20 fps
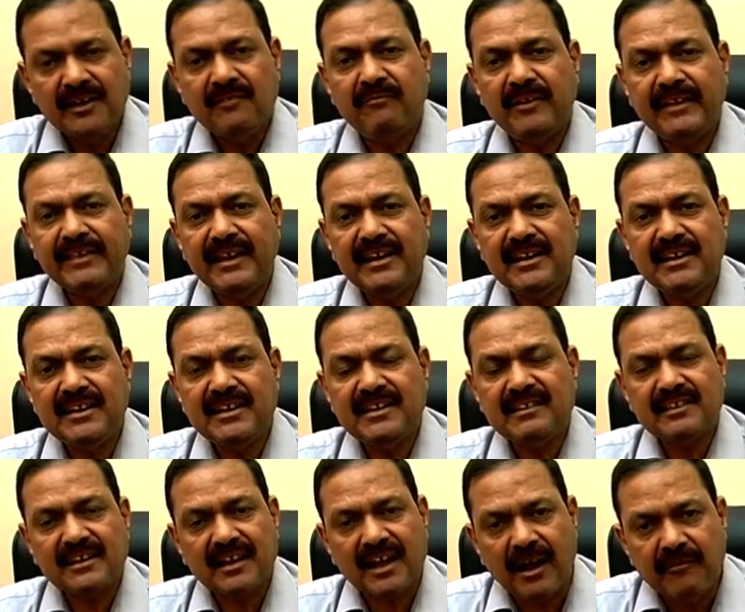Whether it
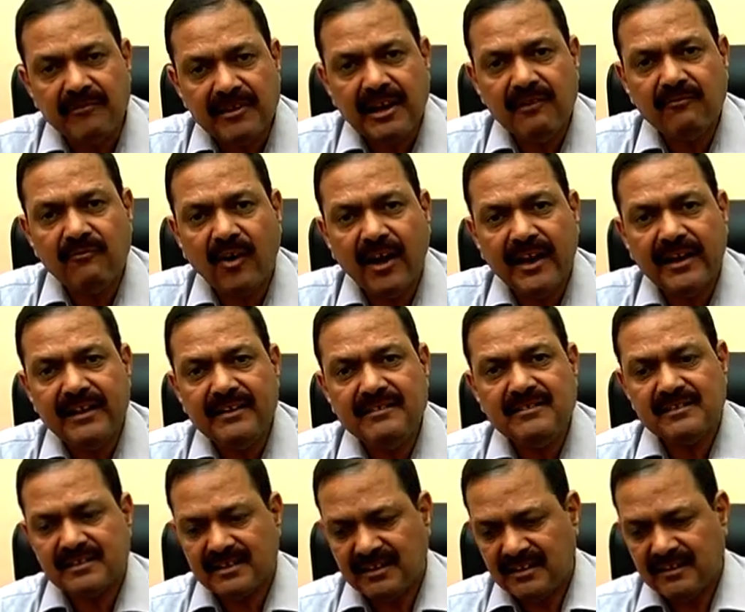is communal
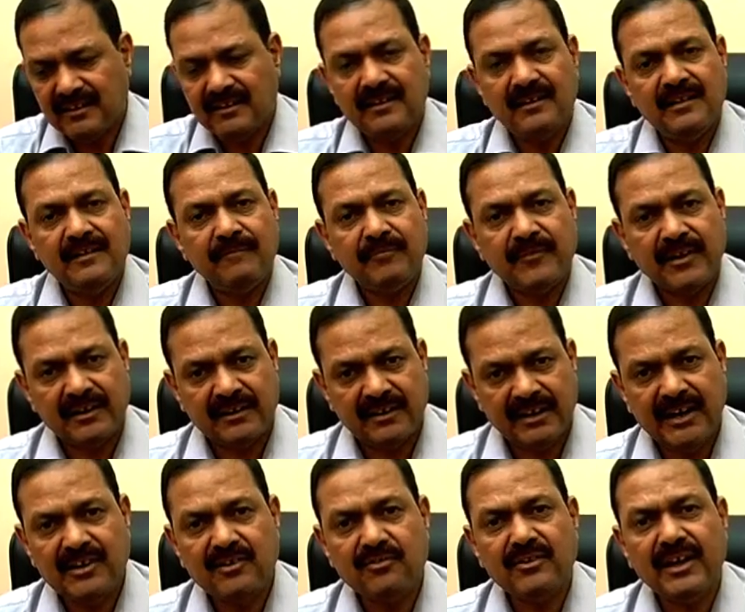violence,
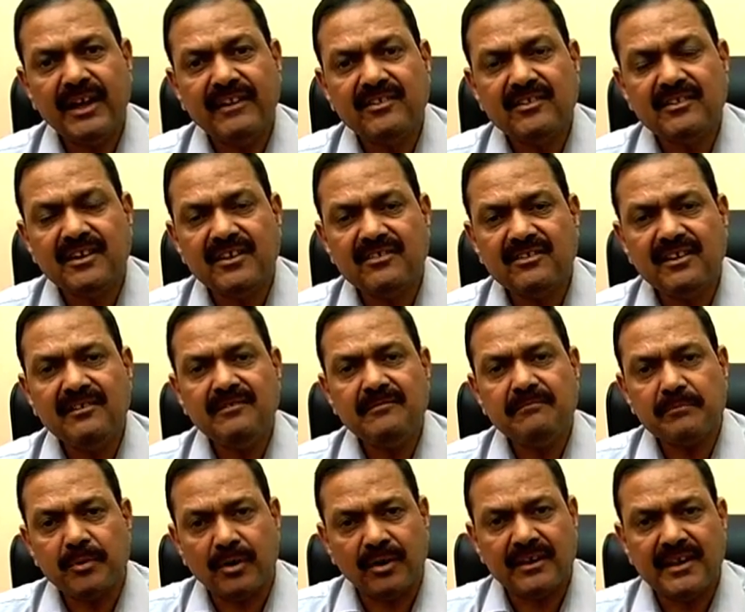day-to-day agitation,
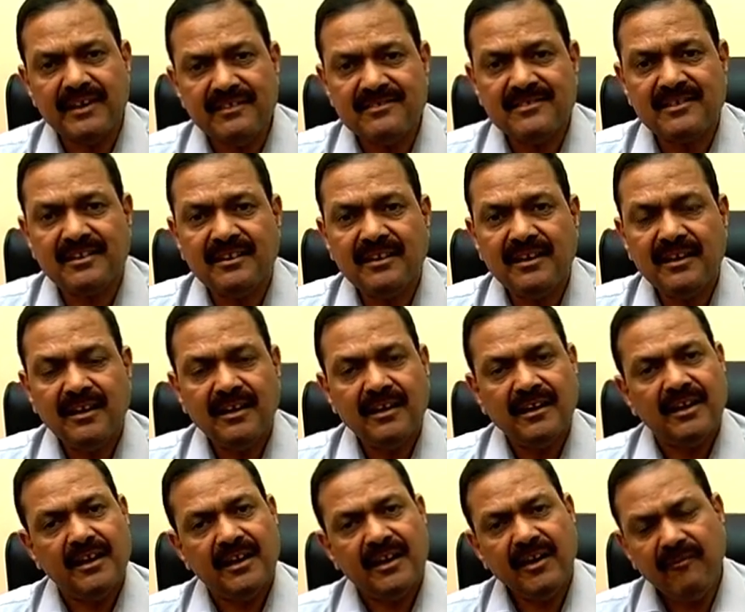protest,
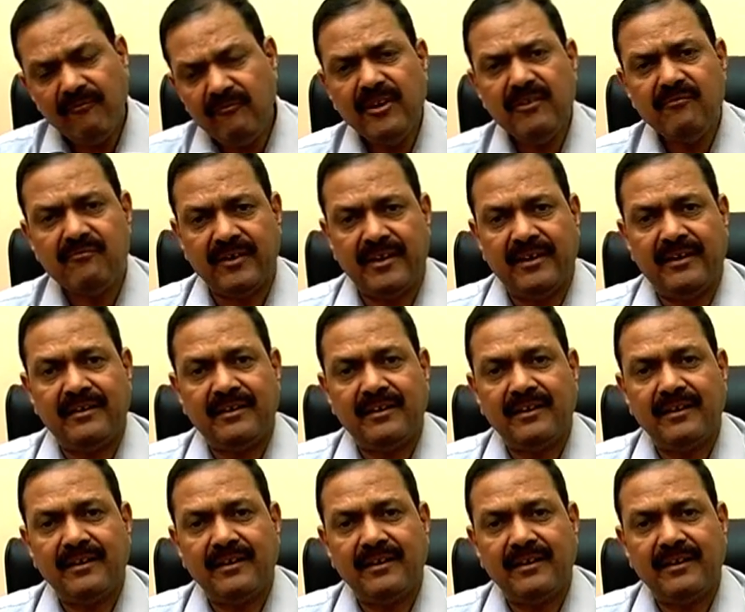everywhere